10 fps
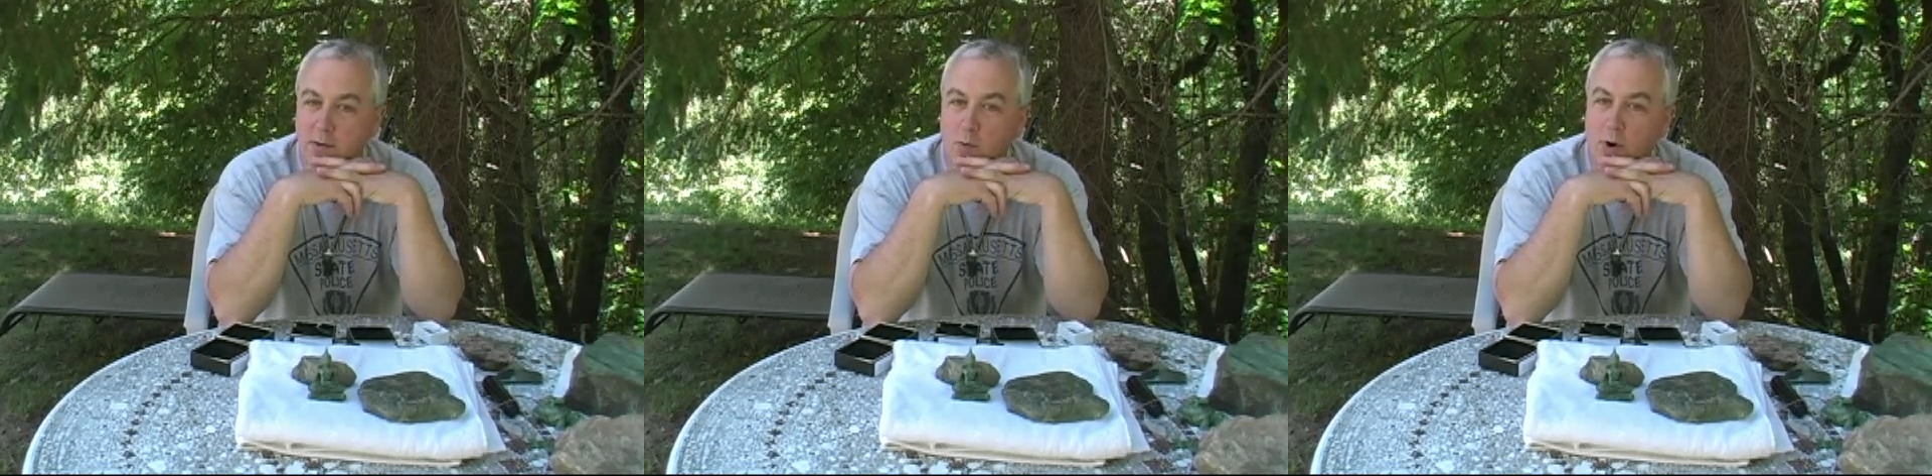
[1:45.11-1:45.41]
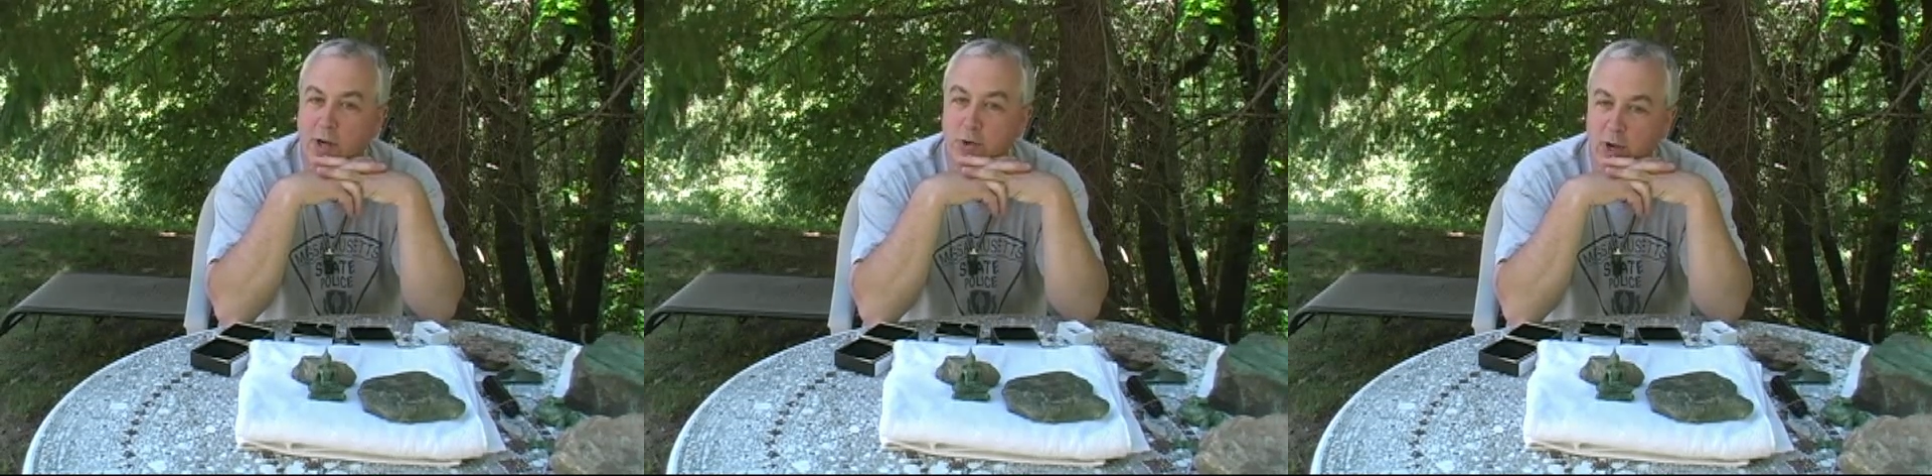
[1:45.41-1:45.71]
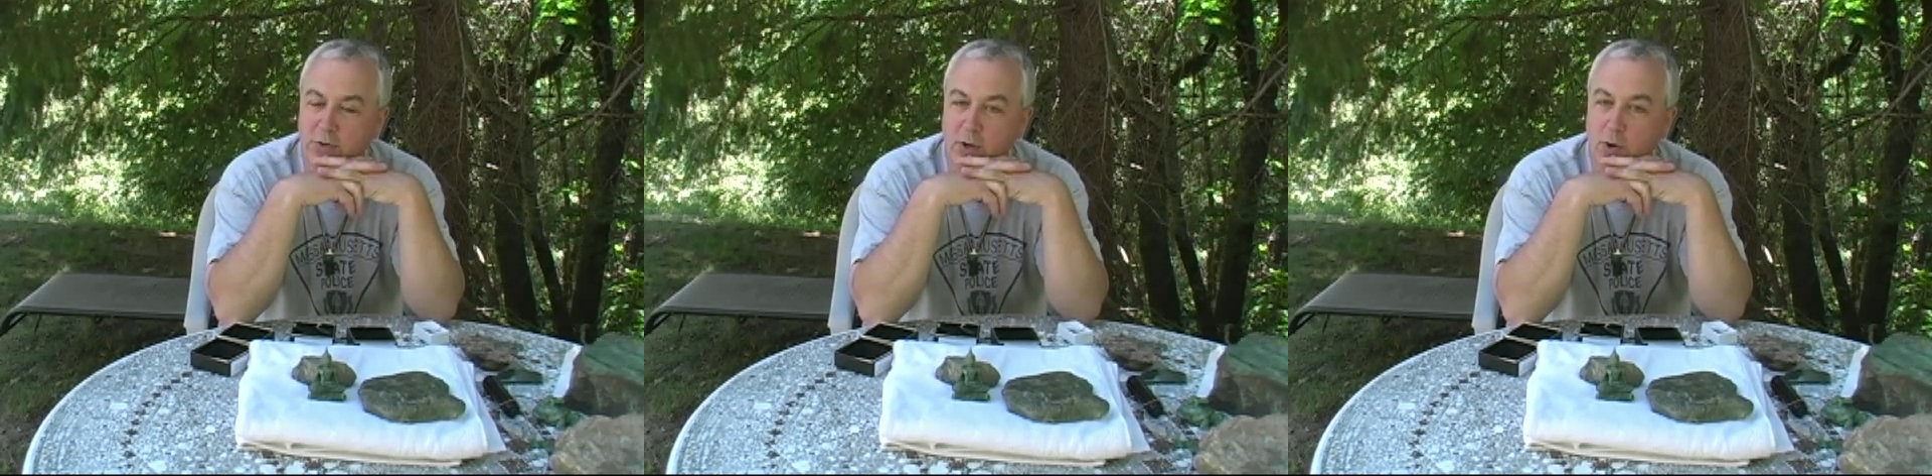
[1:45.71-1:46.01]
where I
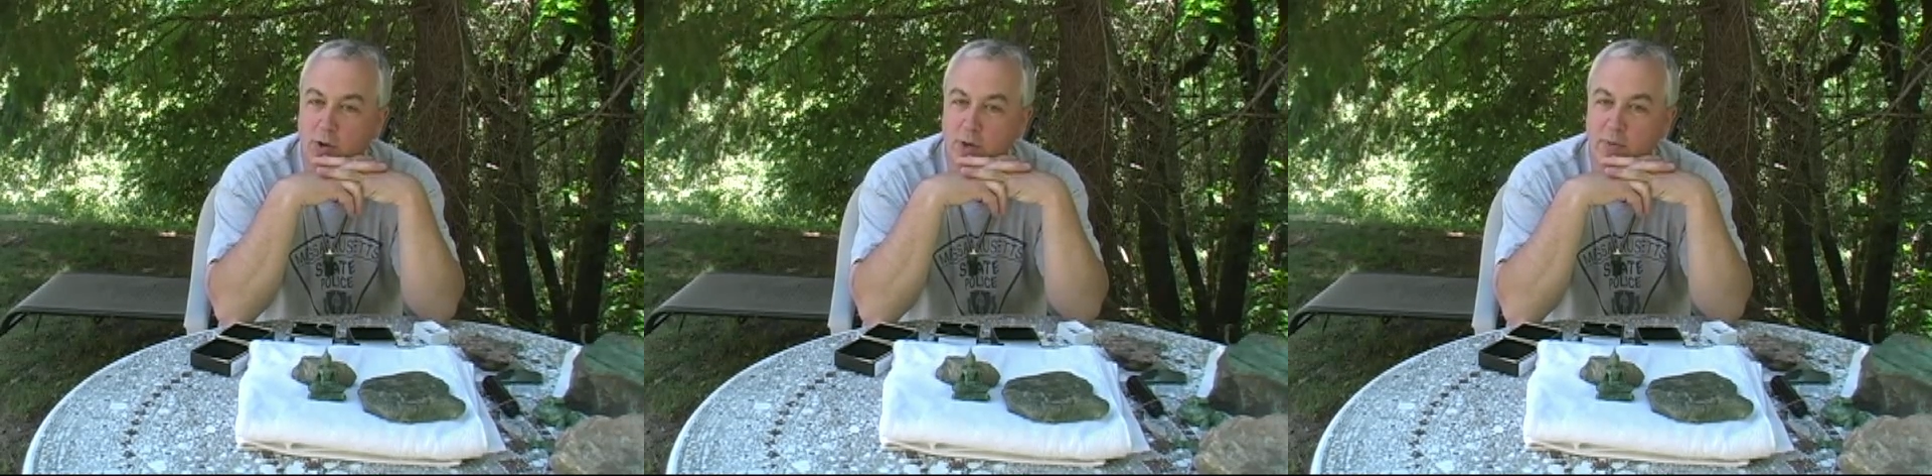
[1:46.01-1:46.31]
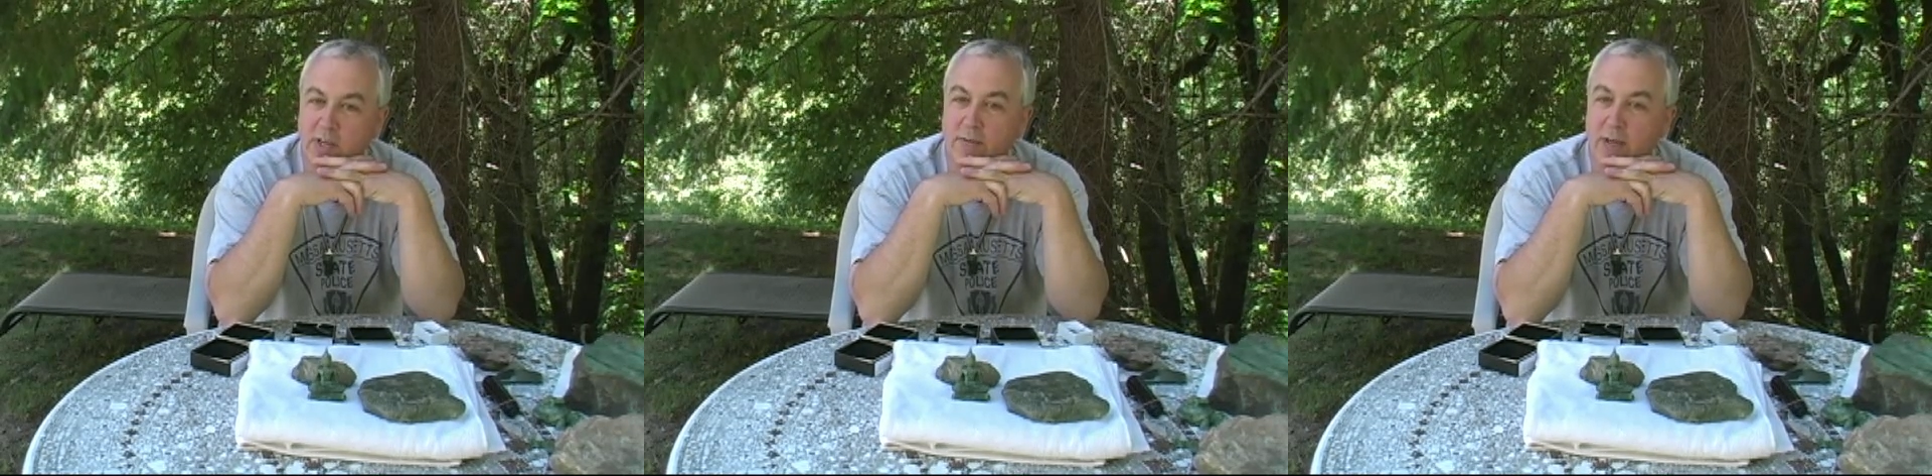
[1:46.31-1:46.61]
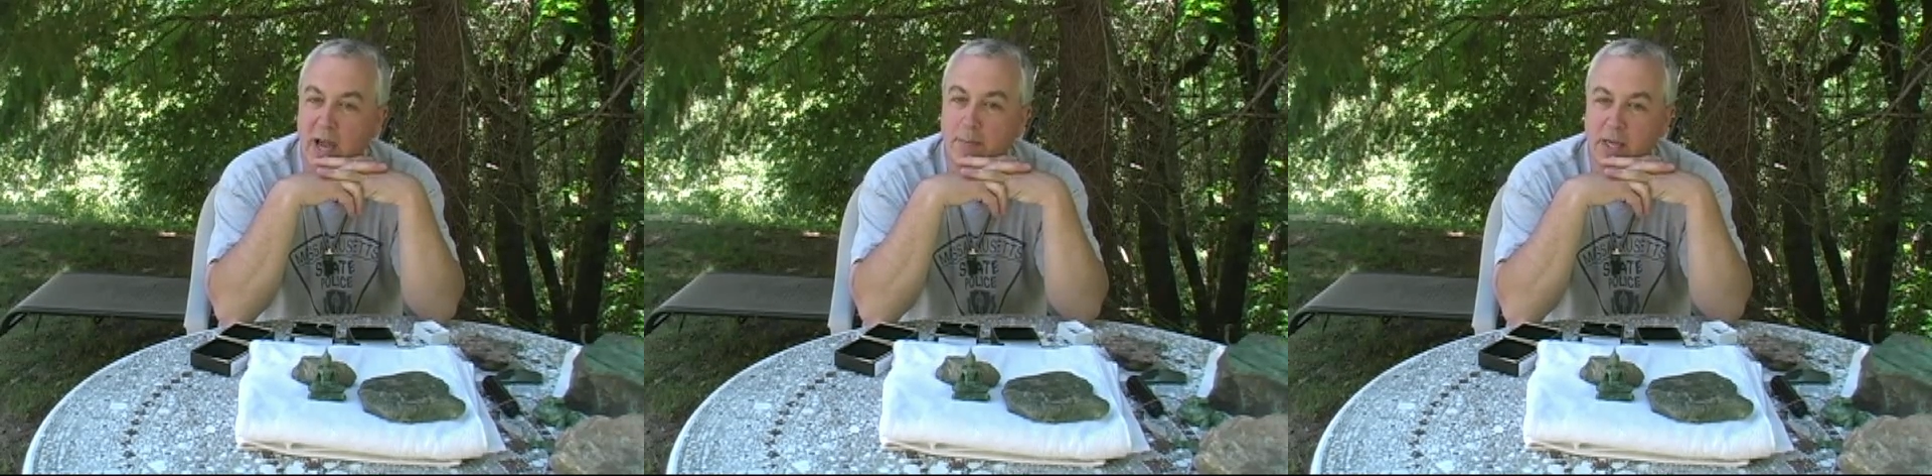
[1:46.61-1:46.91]
dredge for gold and recover
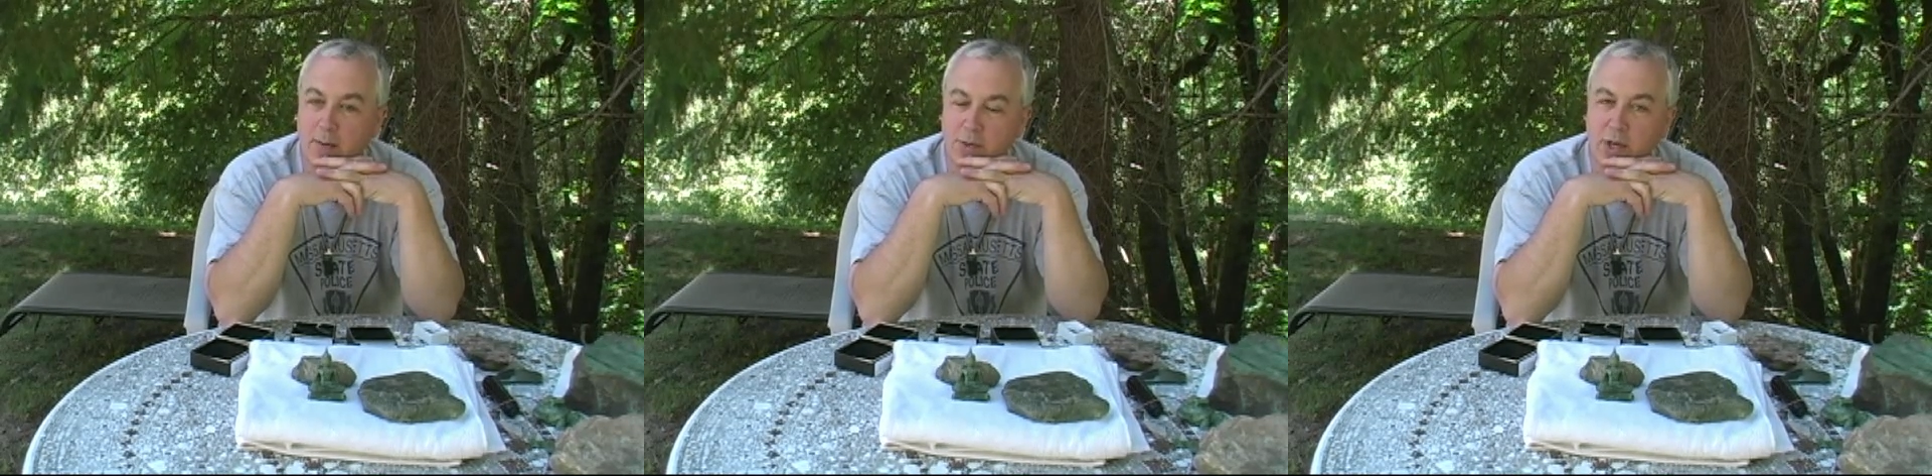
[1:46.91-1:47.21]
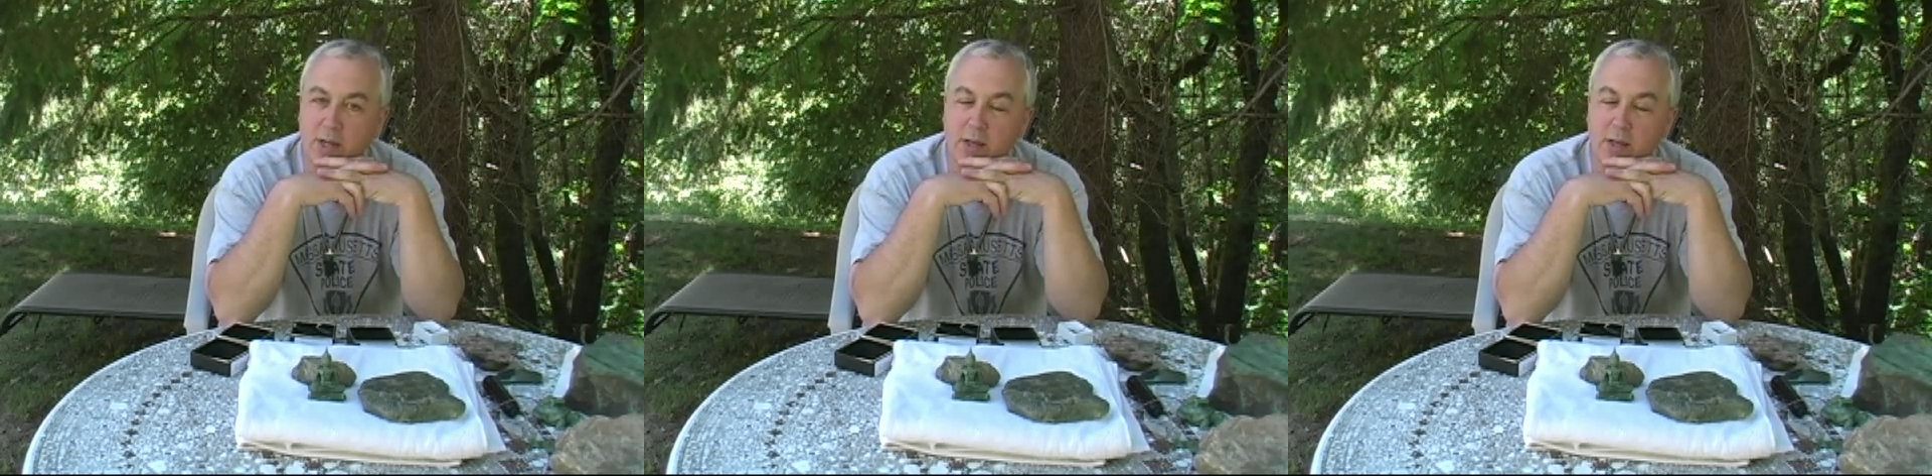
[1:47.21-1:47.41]
Happy Camp jade,